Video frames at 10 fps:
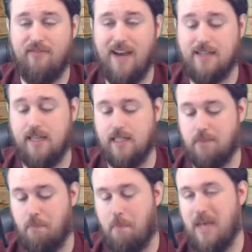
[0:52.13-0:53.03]
In fact, he
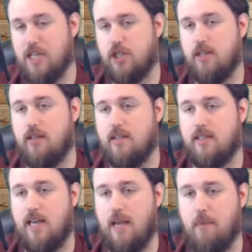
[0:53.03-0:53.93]
gets benched in
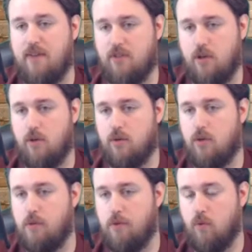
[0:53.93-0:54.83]
this game after
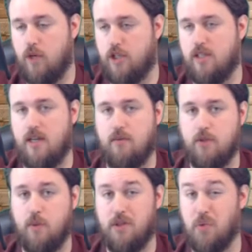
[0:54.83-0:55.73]
Oklahoma rushes
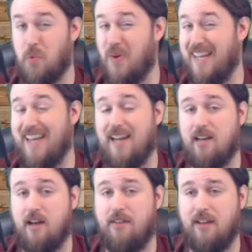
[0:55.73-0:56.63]
out to a
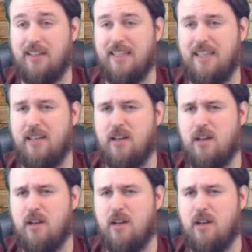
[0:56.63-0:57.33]
28-0 lead,